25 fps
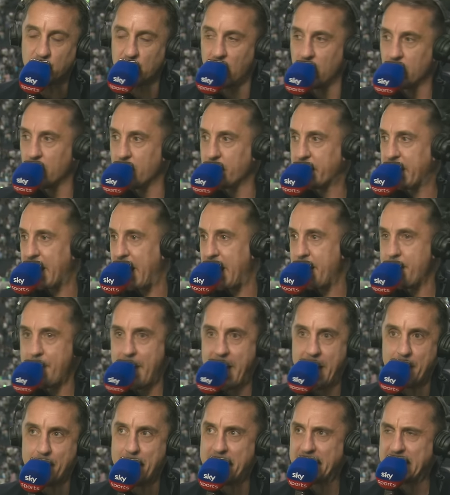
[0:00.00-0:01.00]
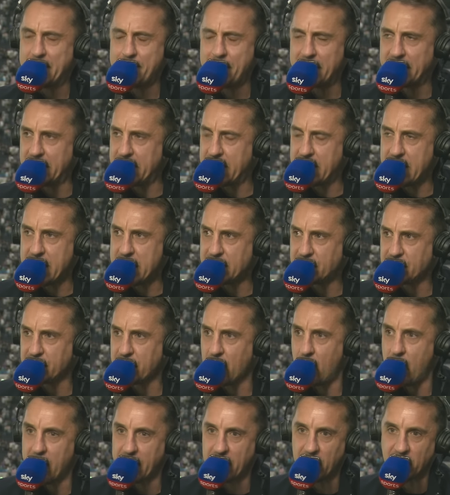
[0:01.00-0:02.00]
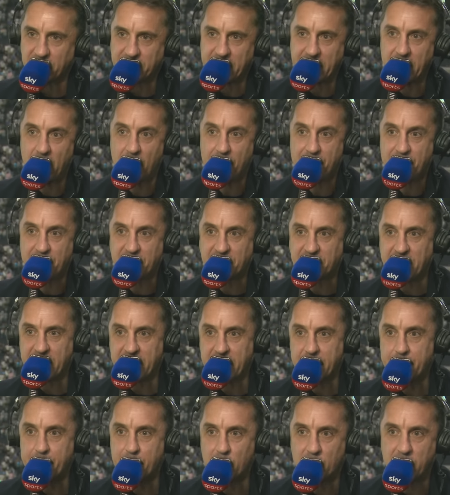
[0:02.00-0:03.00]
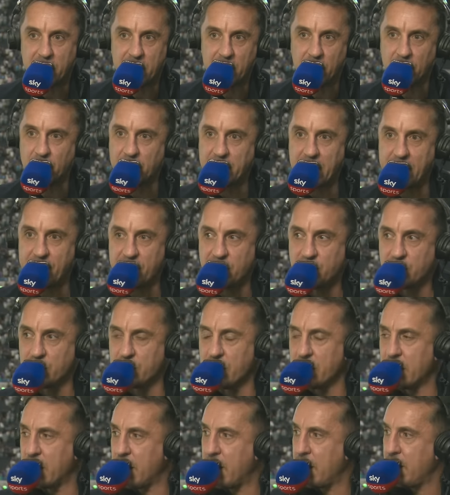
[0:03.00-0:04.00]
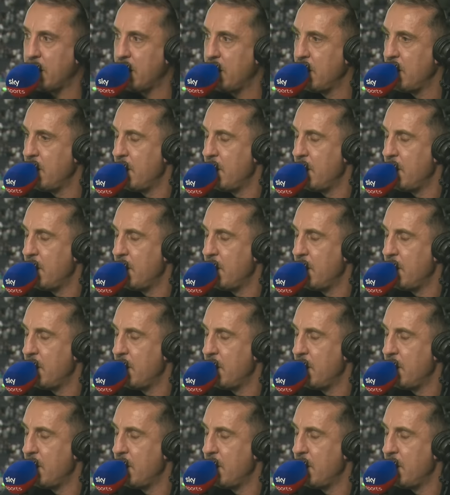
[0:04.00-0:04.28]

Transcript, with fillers: Tottenham came back many, many years ago. I got sent off for a second booking on David Ginola.